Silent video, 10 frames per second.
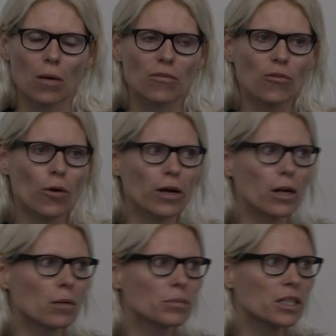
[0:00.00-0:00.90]
for
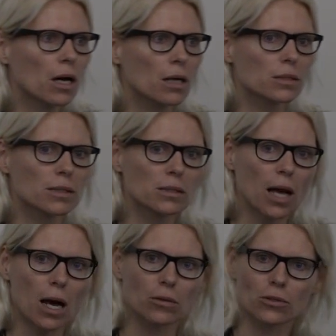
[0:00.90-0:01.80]
him because the
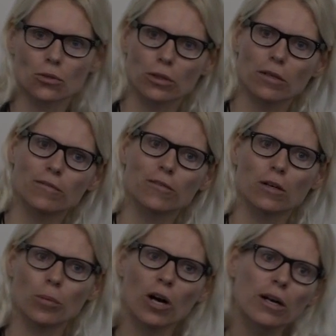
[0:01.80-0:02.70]
sounds sort of
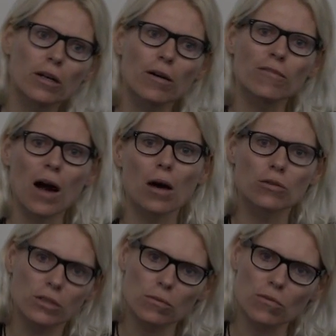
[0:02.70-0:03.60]
are part of how
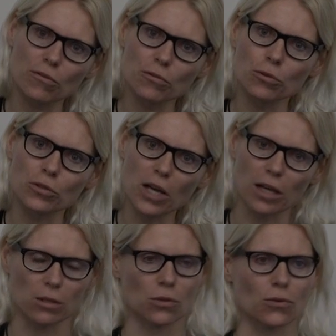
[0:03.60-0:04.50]
the food
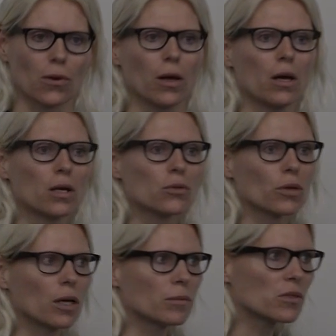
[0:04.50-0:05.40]
tastes to
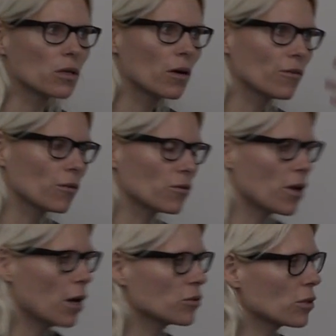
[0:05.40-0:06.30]
him. So if the
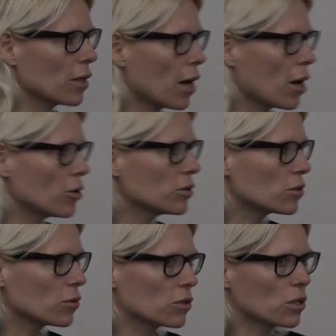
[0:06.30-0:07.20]
sounds are loud,
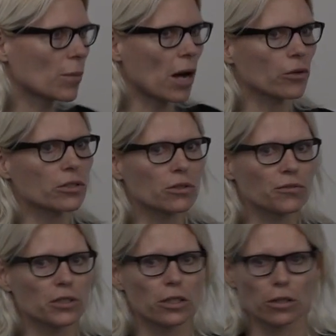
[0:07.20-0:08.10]
they somehow
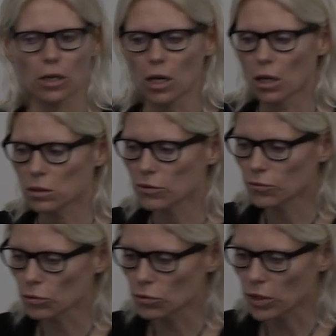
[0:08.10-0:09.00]
interfere and the
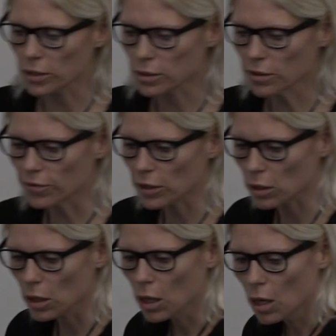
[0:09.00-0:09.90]
food tastes
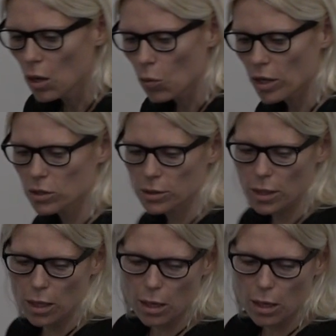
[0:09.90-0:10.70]
differently. What's